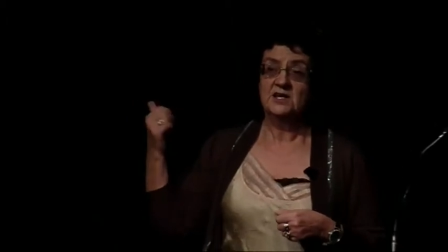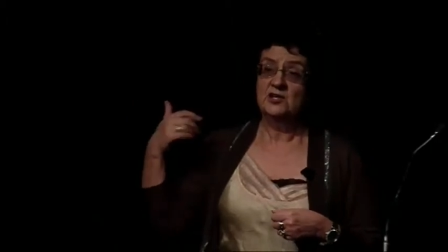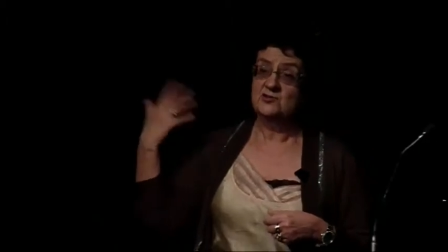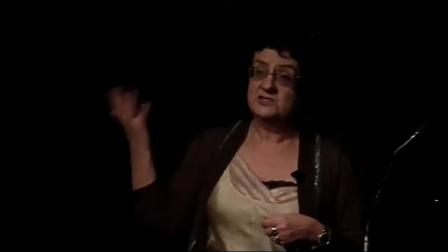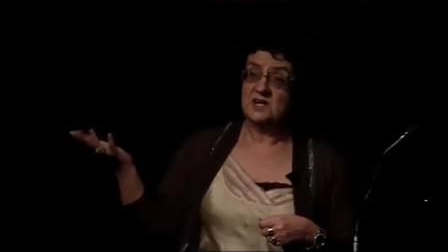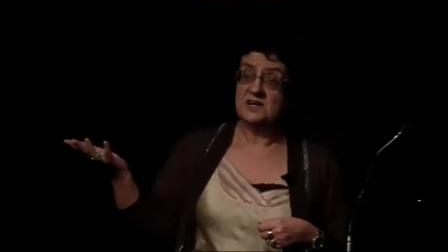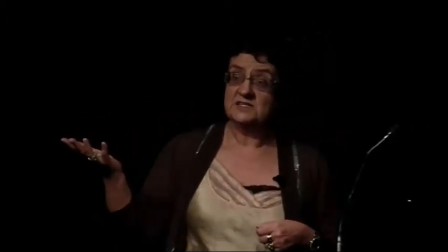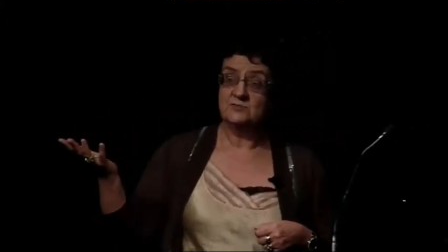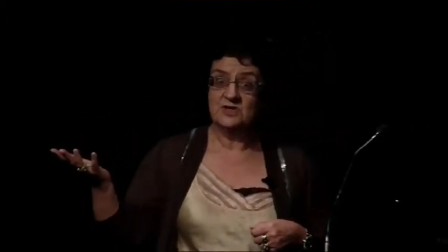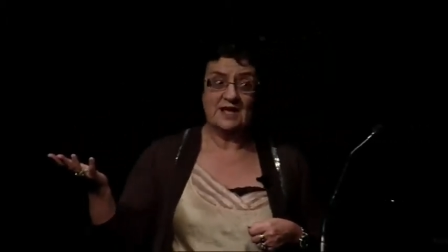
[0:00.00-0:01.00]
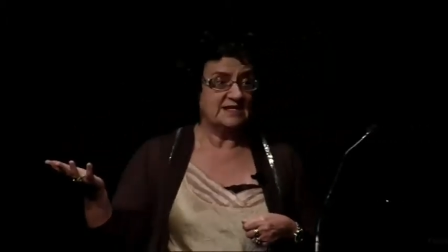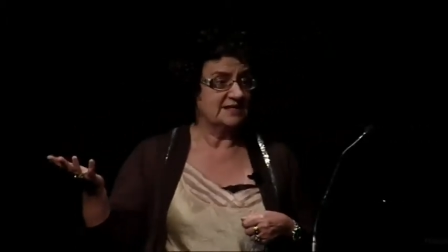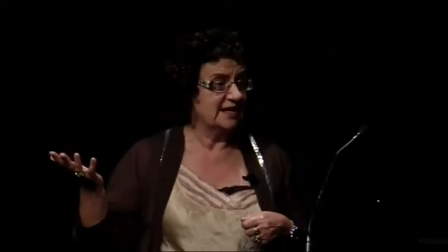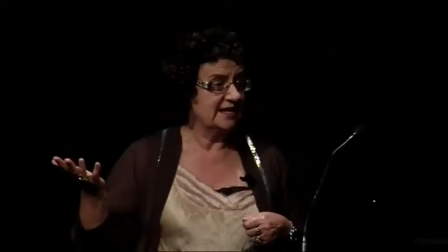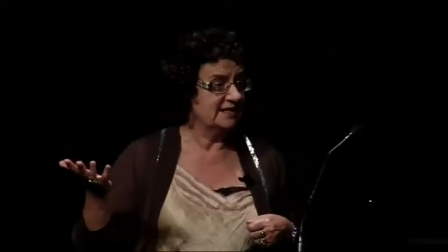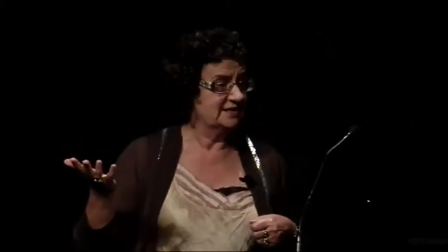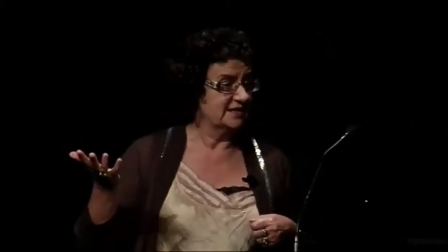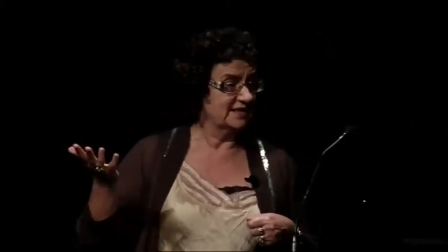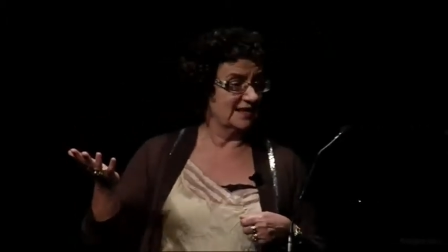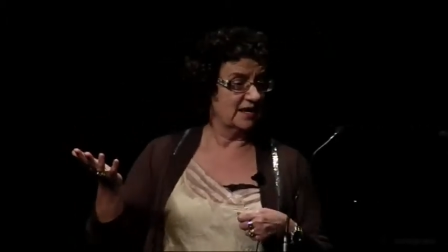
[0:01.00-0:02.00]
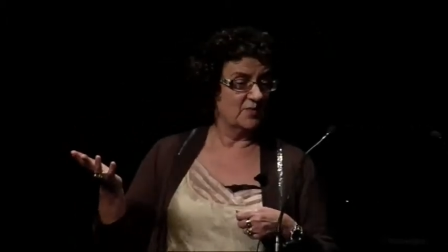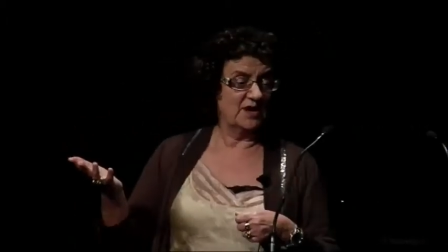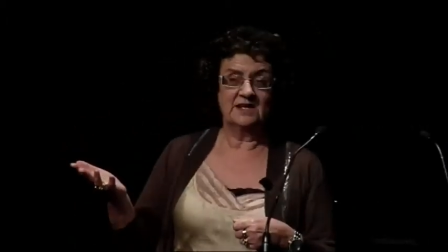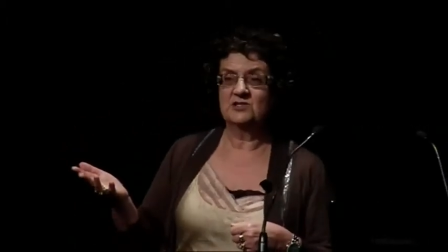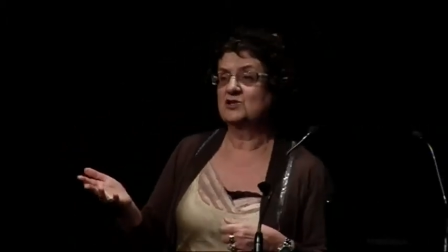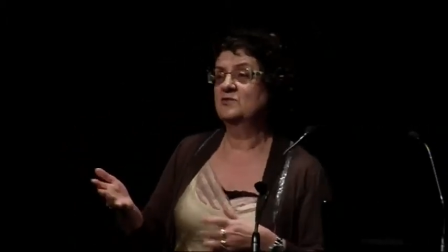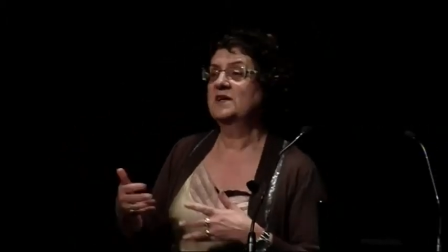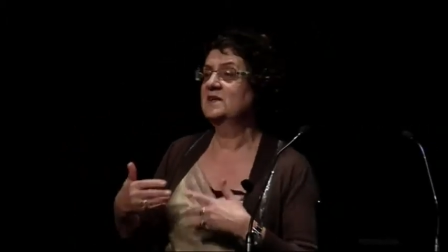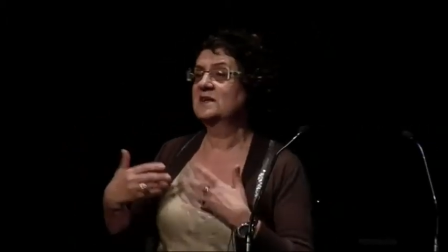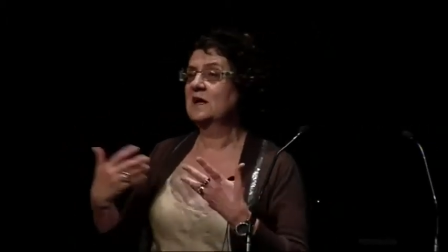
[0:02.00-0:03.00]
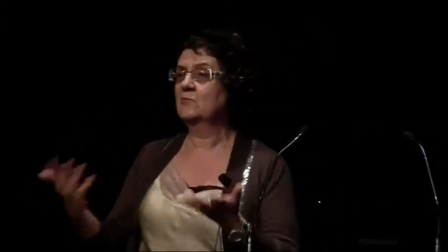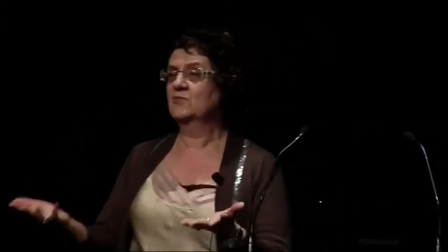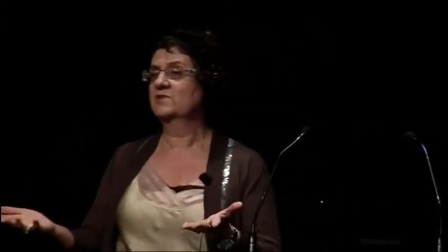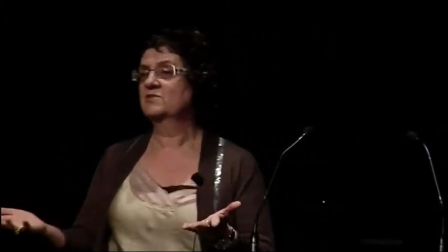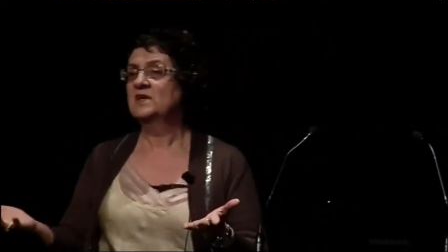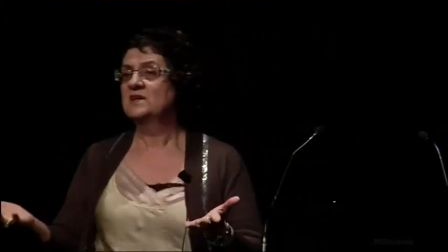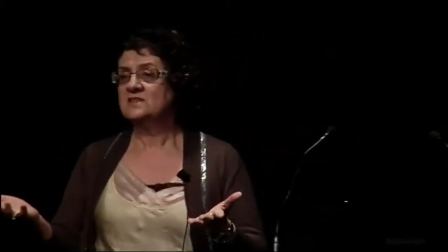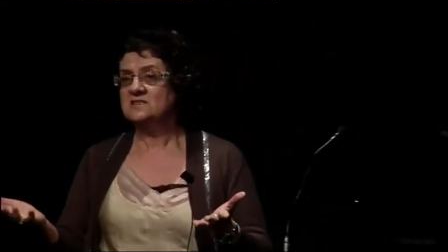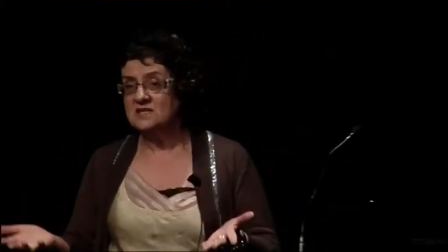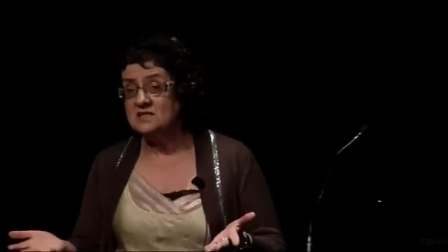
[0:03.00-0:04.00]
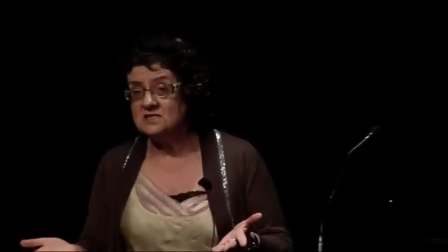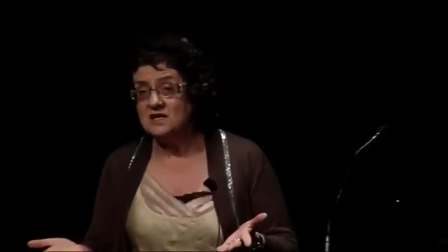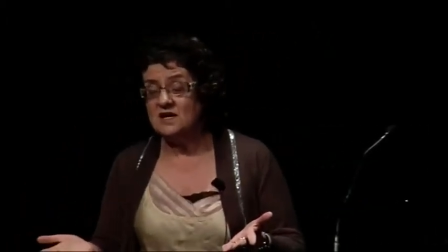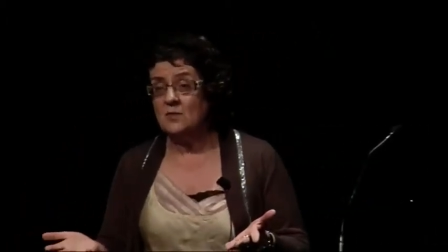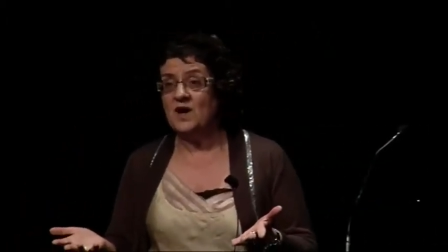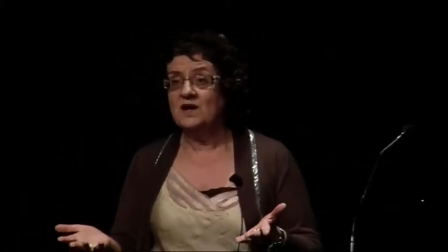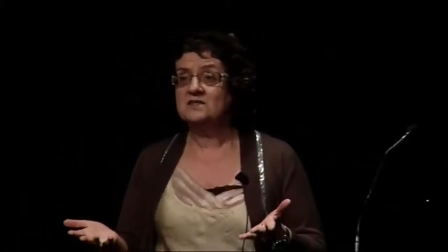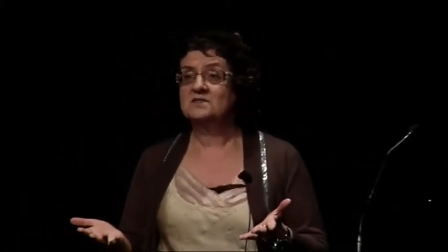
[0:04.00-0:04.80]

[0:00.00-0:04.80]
you started with 88 gigabytes, you ended up with six gigabytes.